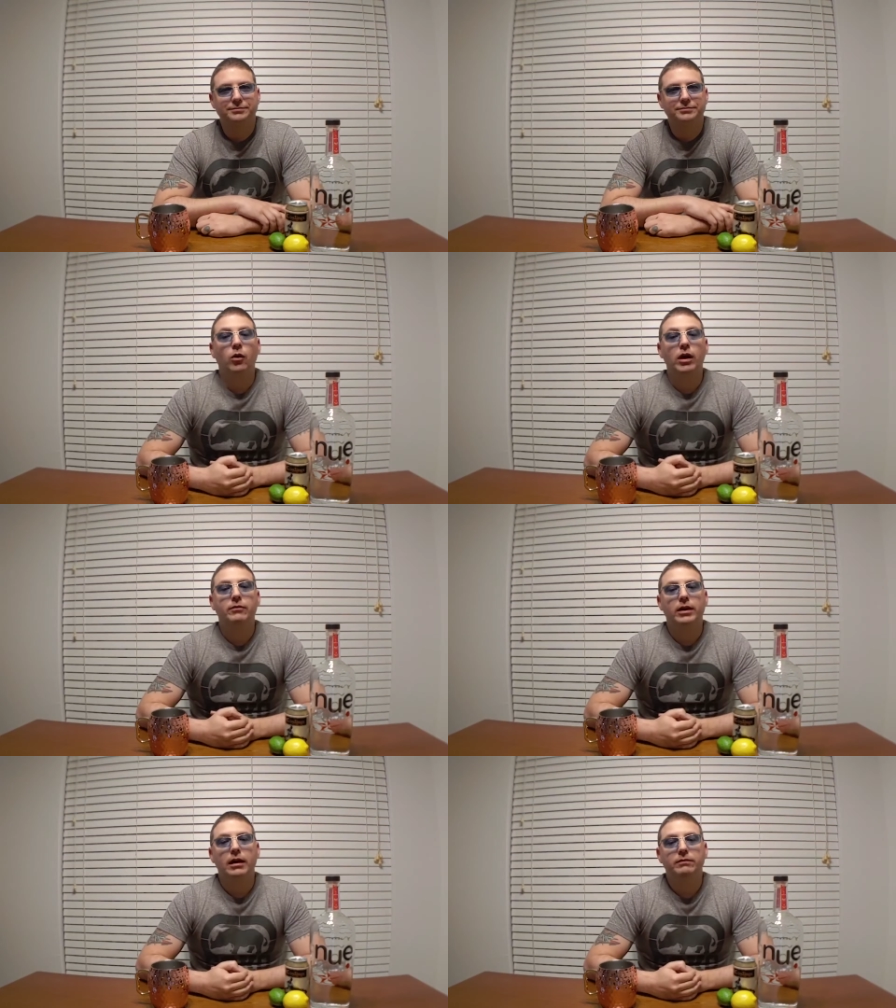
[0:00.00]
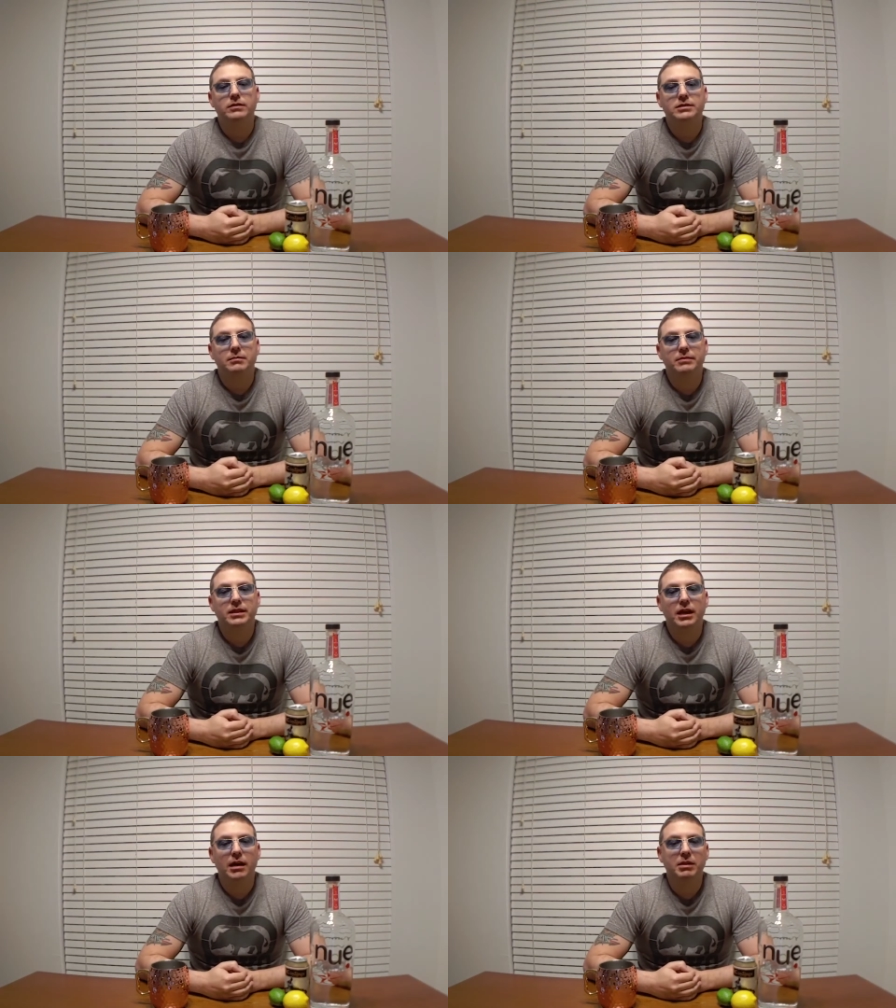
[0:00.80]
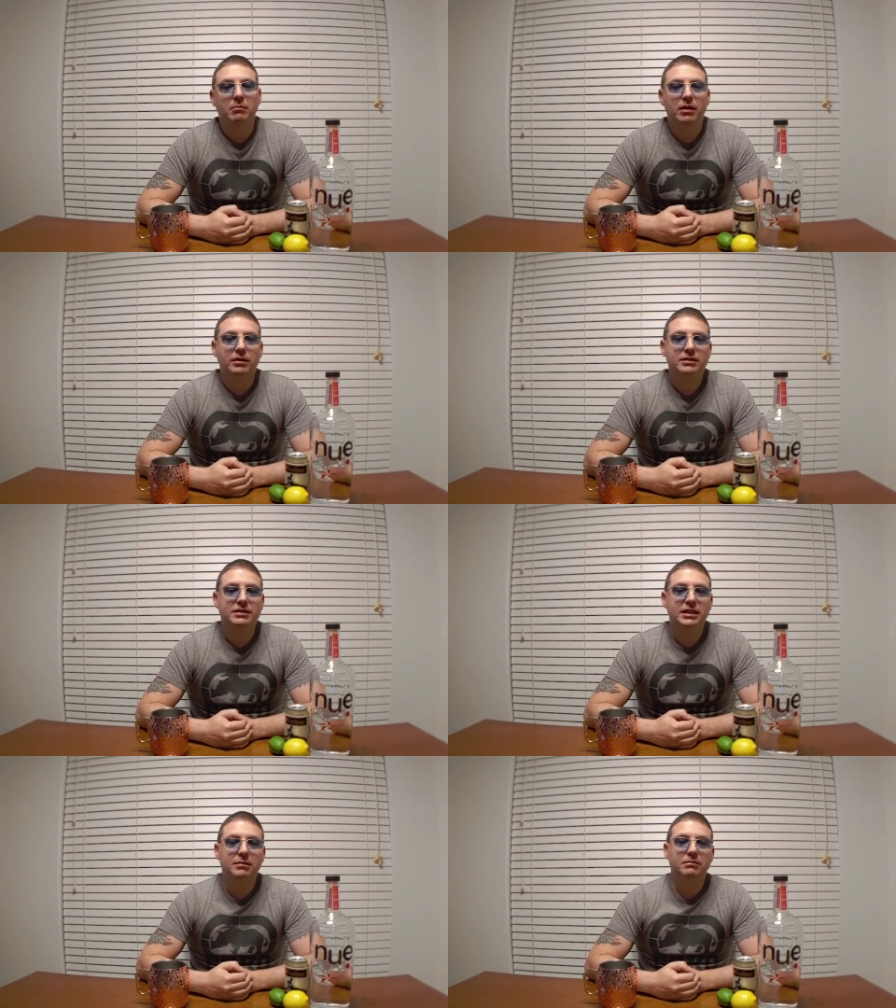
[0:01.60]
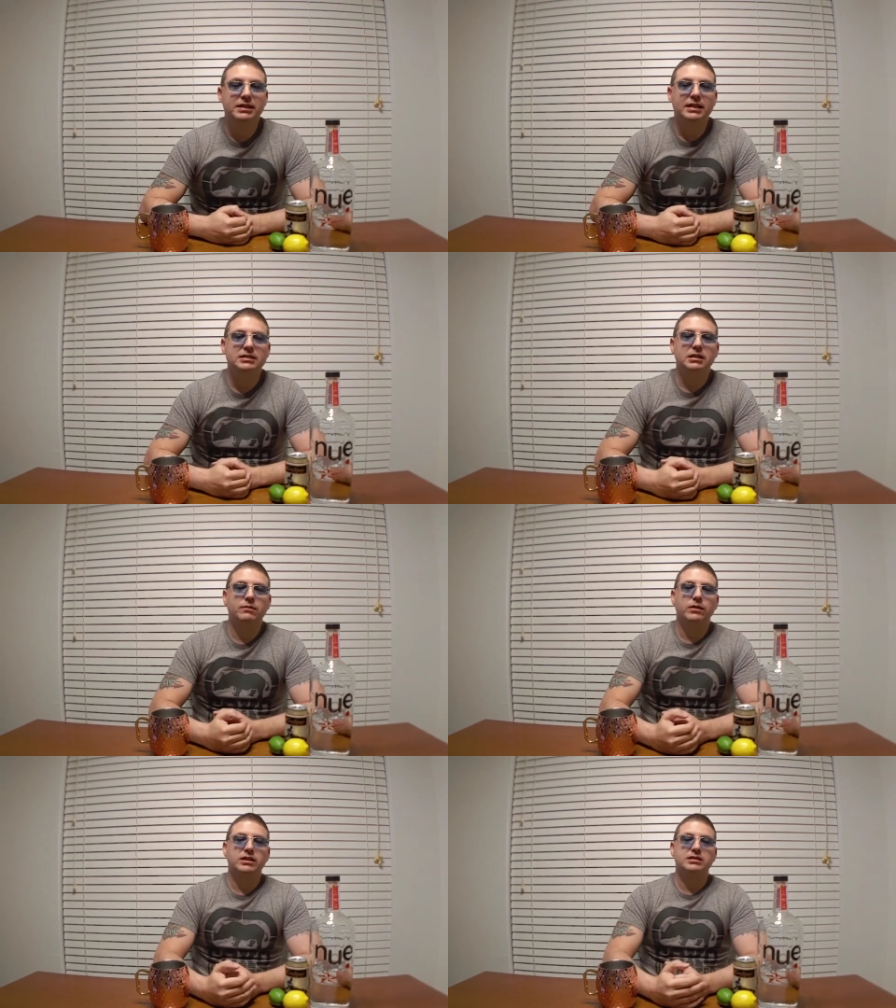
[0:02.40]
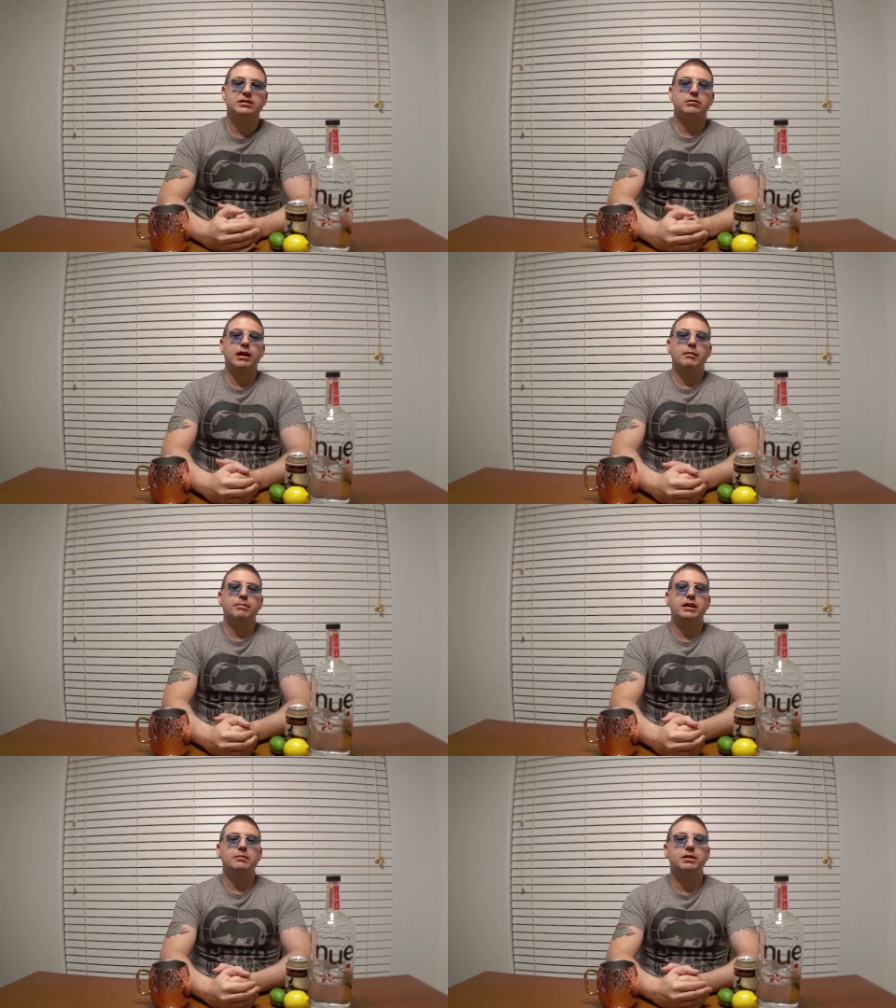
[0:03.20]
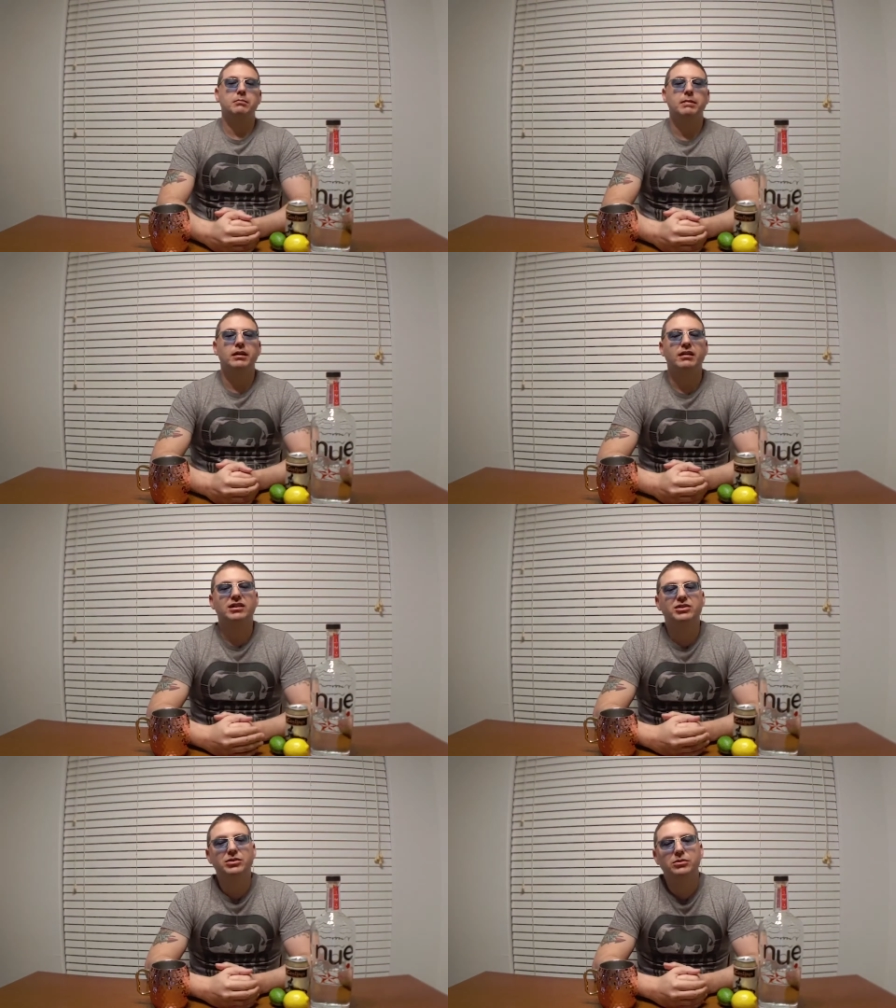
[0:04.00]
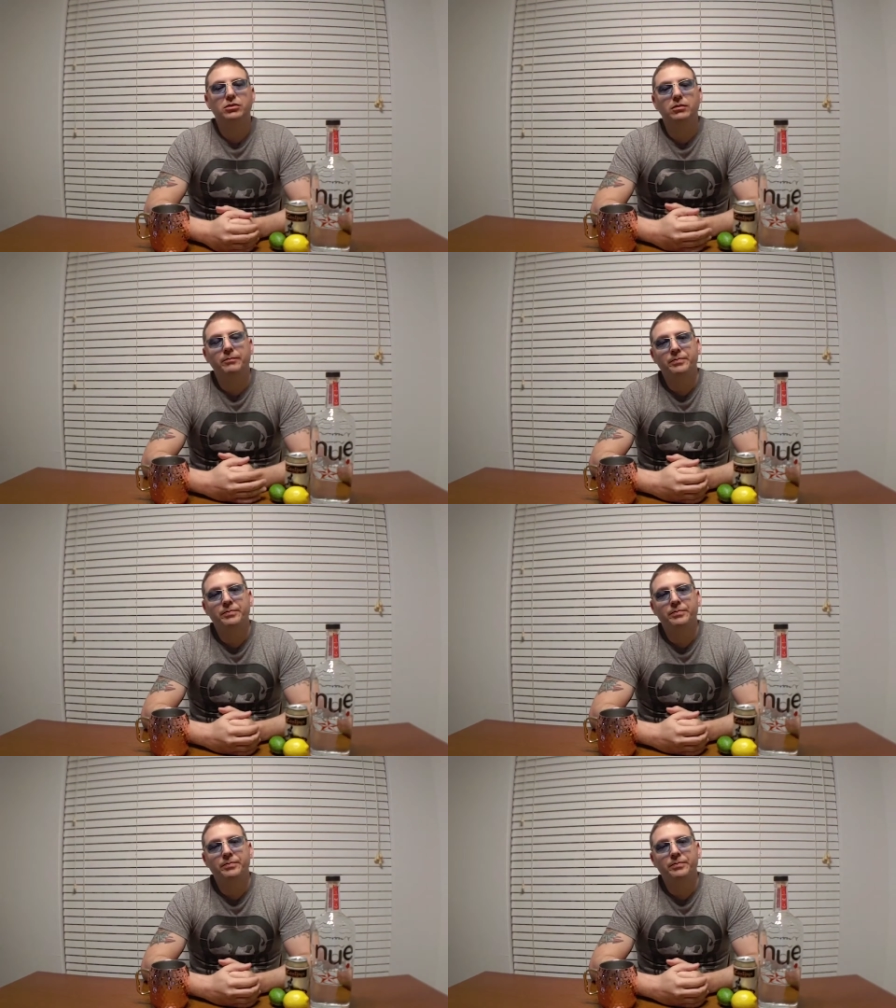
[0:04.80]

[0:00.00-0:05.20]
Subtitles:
However, after some time, the mugs seemed destined for the scrap heap in America too.